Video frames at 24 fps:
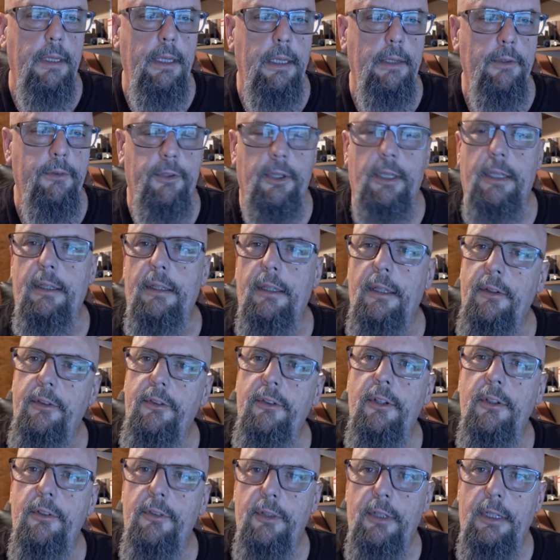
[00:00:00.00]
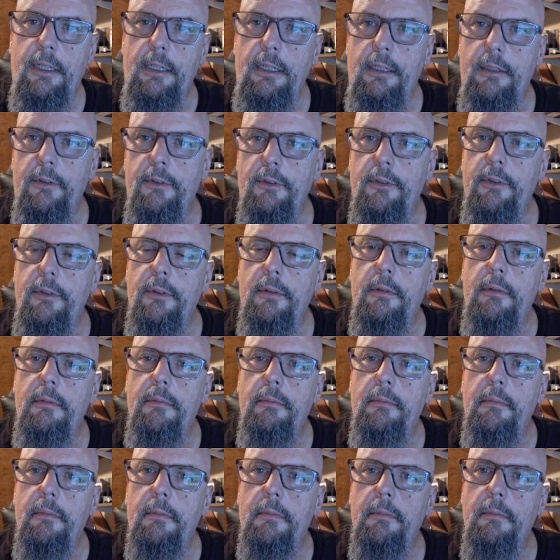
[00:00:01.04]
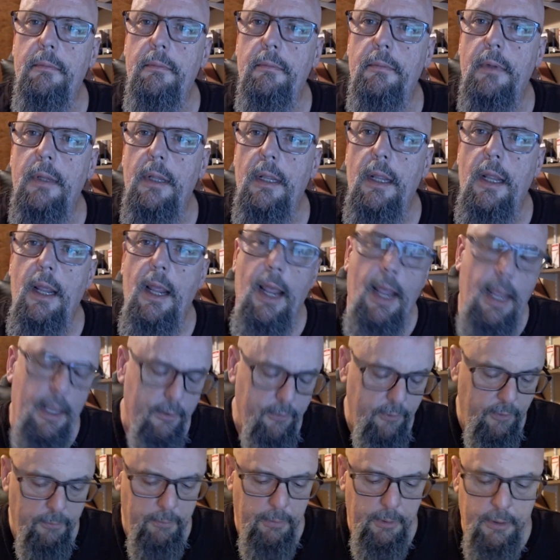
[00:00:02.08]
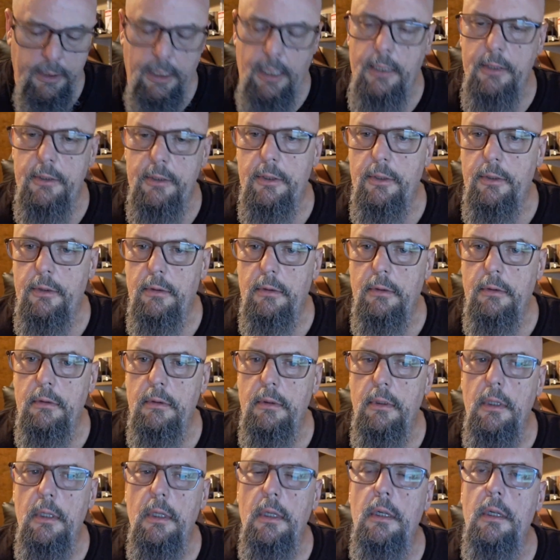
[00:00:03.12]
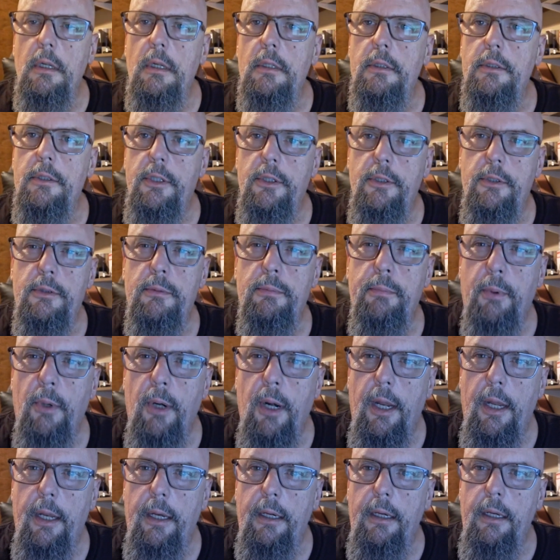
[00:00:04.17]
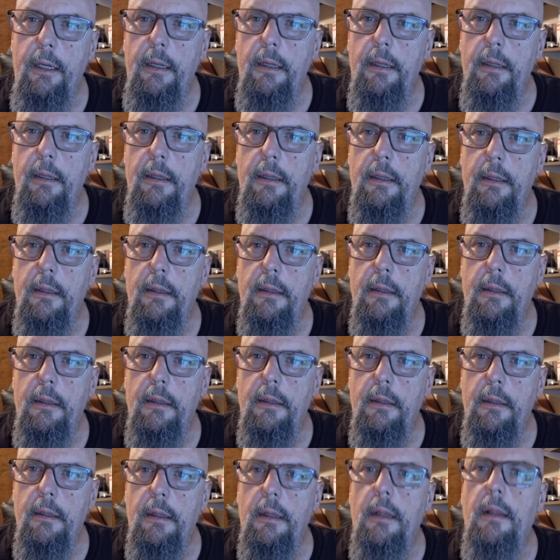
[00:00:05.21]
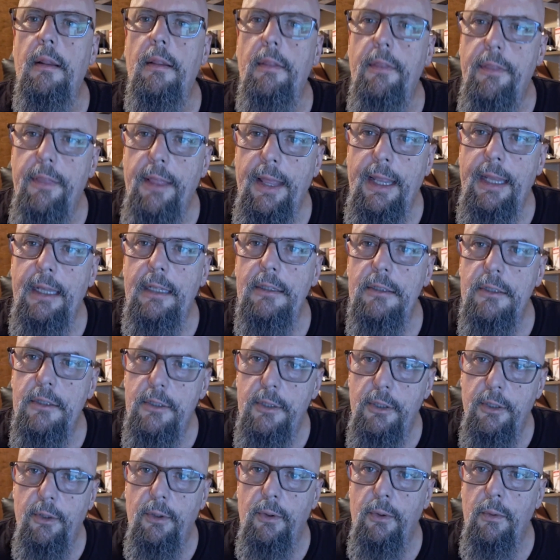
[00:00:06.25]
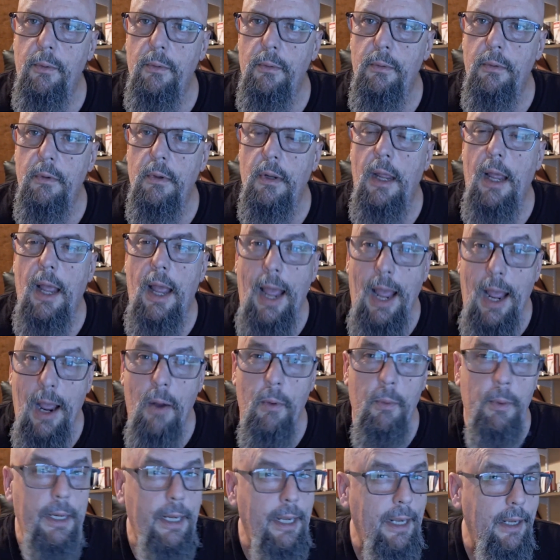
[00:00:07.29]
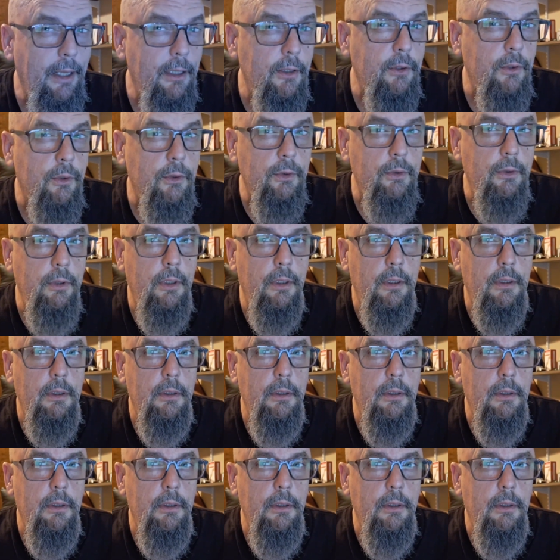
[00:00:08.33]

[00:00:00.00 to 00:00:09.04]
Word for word: is that this disease has the potential to spread thanks to how we handled